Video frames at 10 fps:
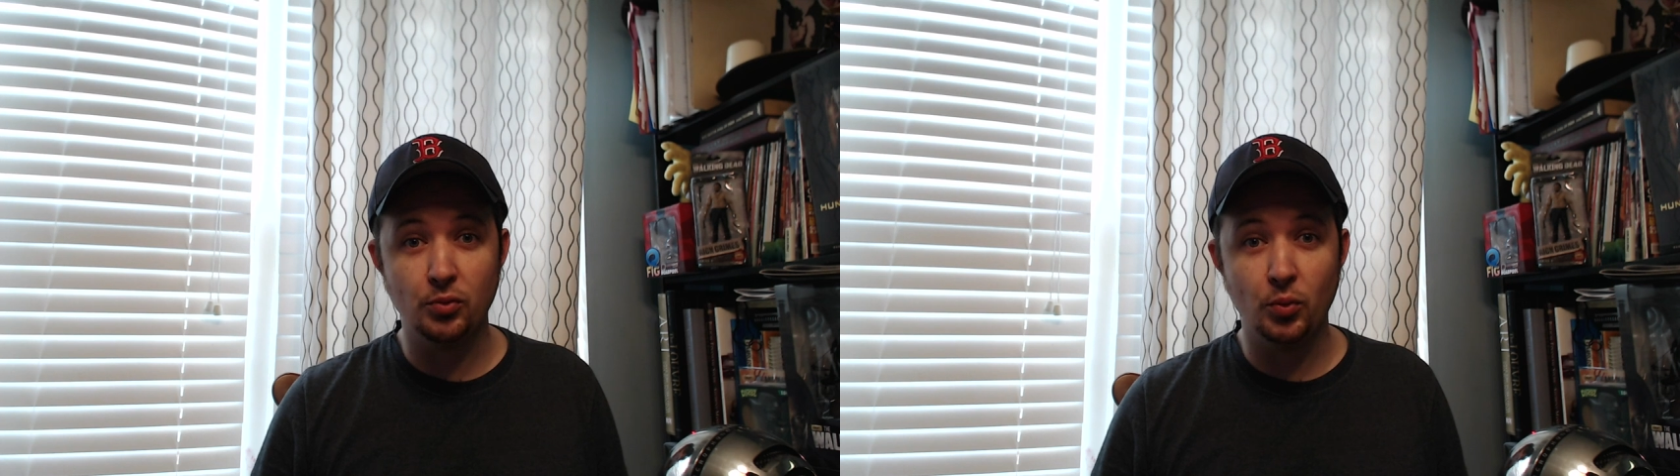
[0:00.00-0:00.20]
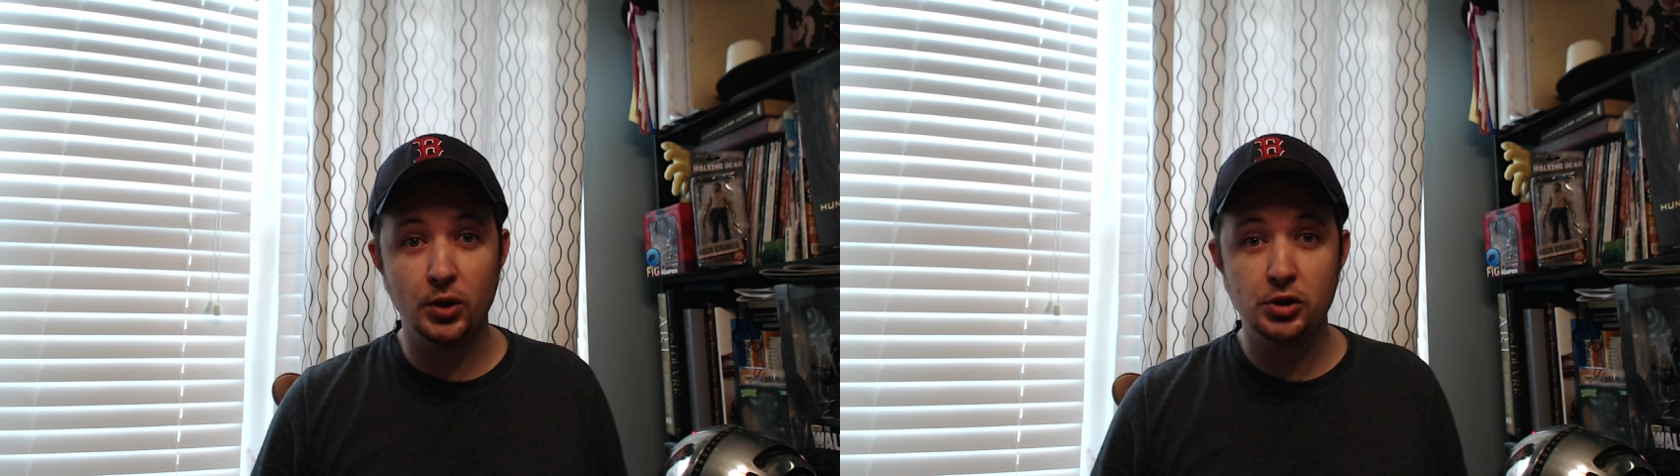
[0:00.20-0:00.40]
of
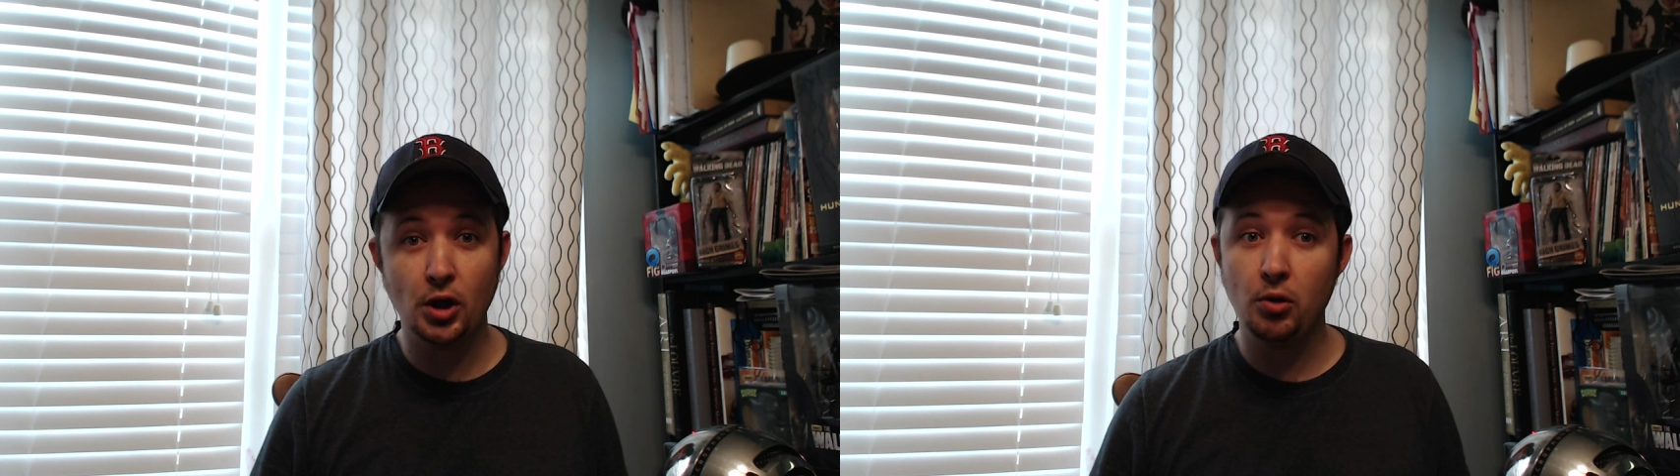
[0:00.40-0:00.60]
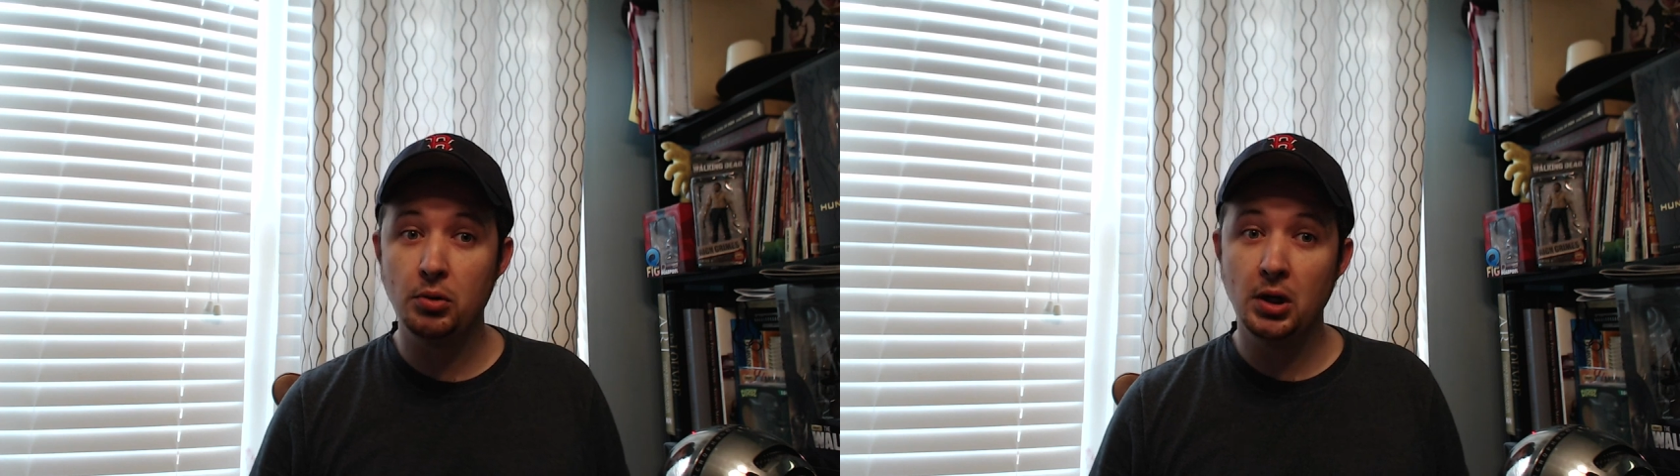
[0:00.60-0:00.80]
one
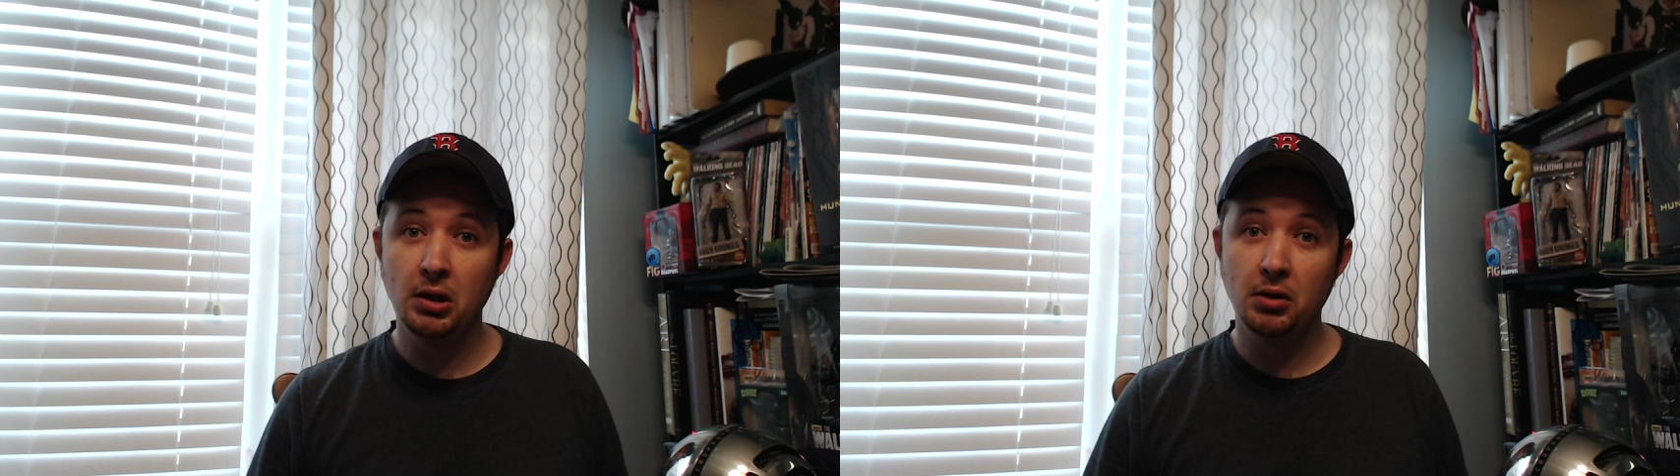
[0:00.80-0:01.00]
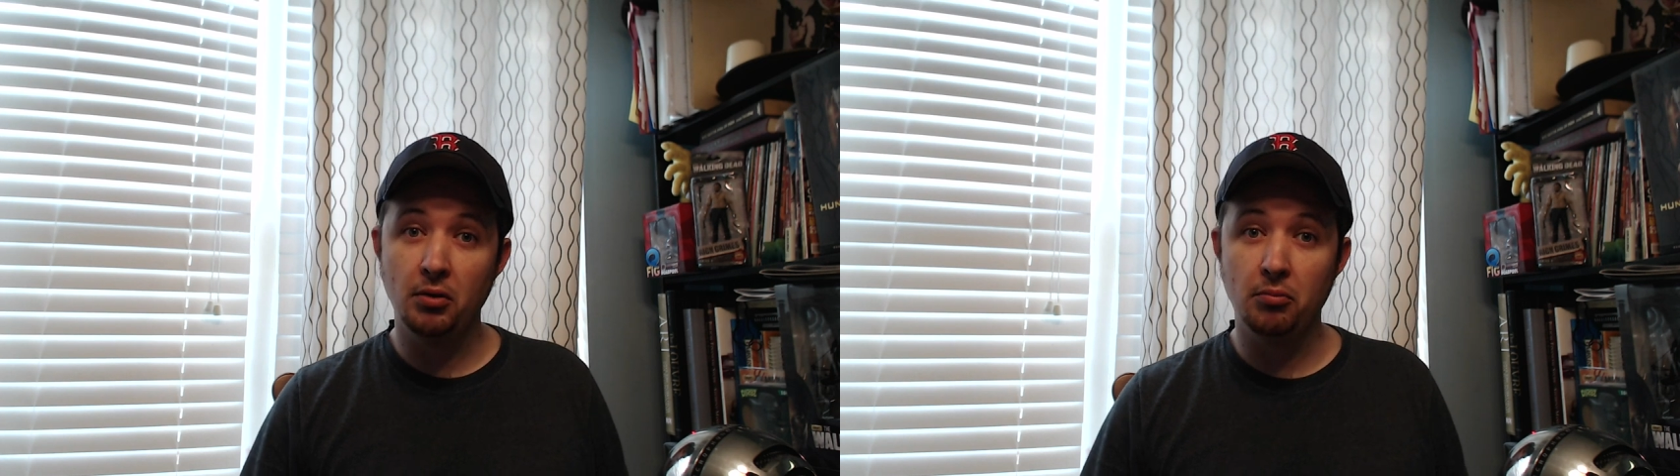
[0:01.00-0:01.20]
show,
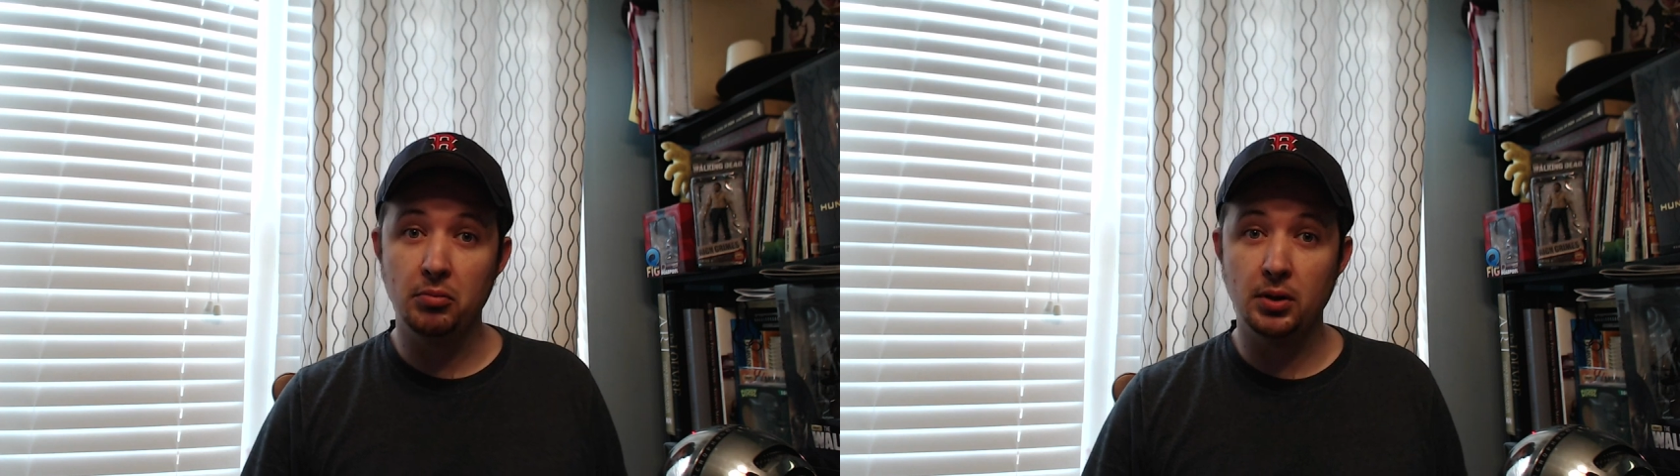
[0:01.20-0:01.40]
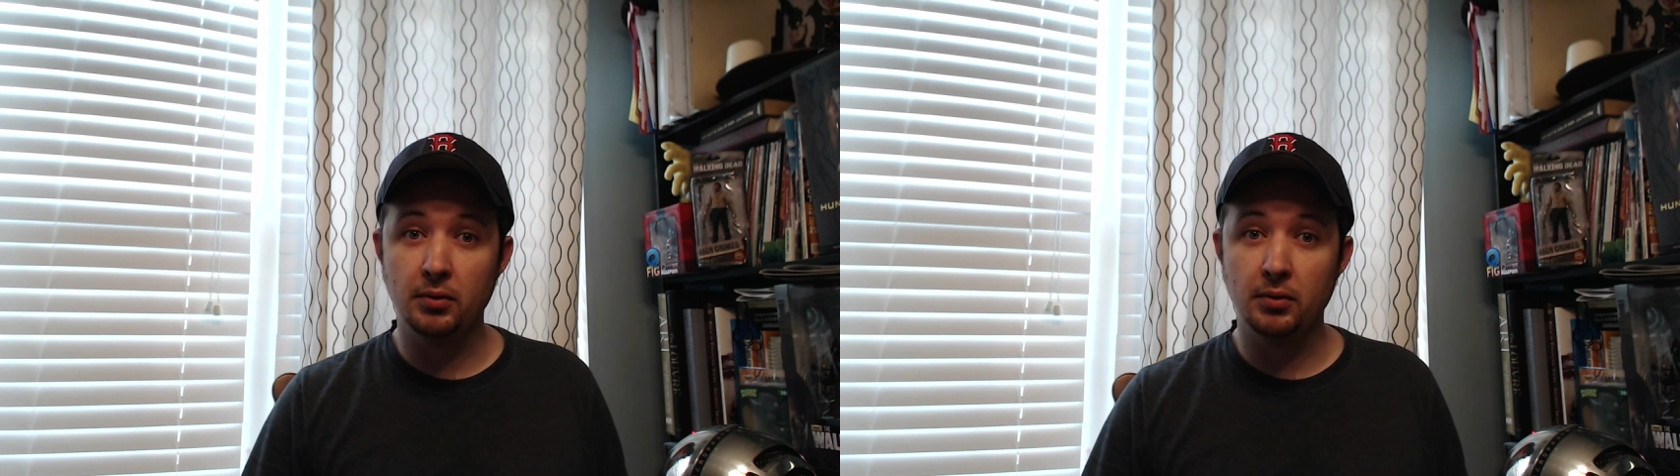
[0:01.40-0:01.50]
a